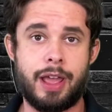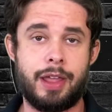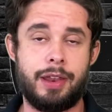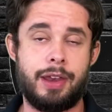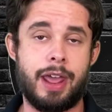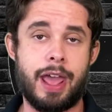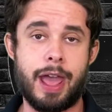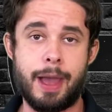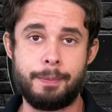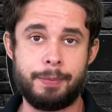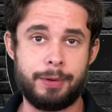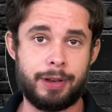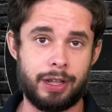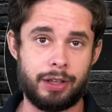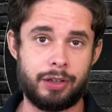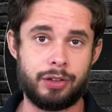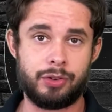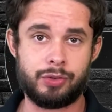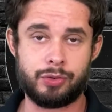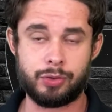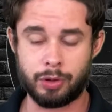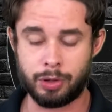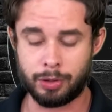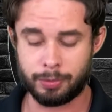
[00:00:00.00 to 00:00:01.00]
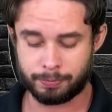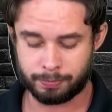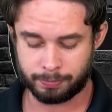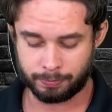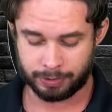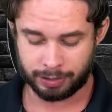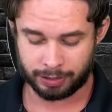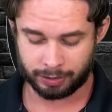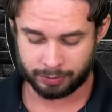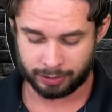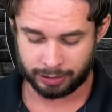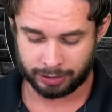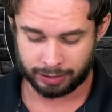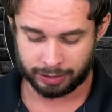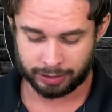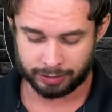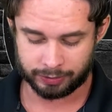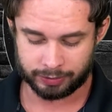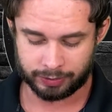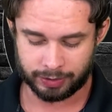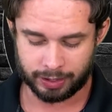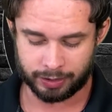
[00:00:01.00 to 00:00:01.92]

and appetite control ingredients,